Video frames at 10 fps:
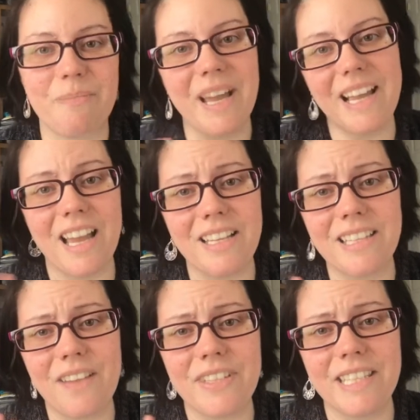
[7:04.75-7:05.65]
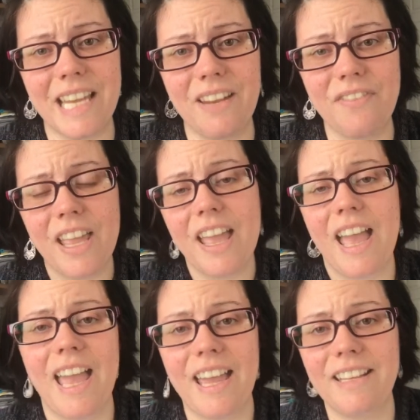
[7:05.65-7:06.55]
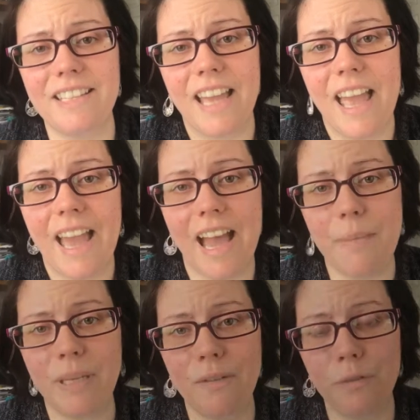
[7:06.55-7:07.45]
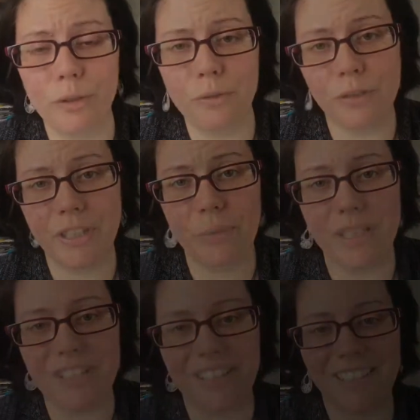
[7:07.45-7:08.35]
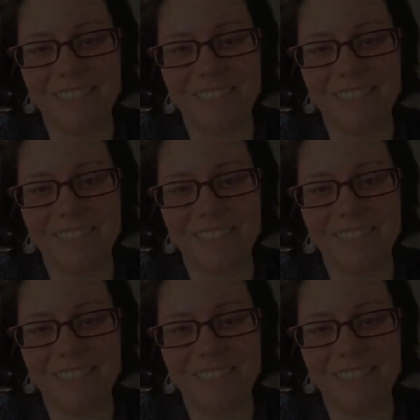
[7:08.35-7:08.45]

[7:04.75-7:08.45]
Bye guys, have a safe and happy flu-free winter.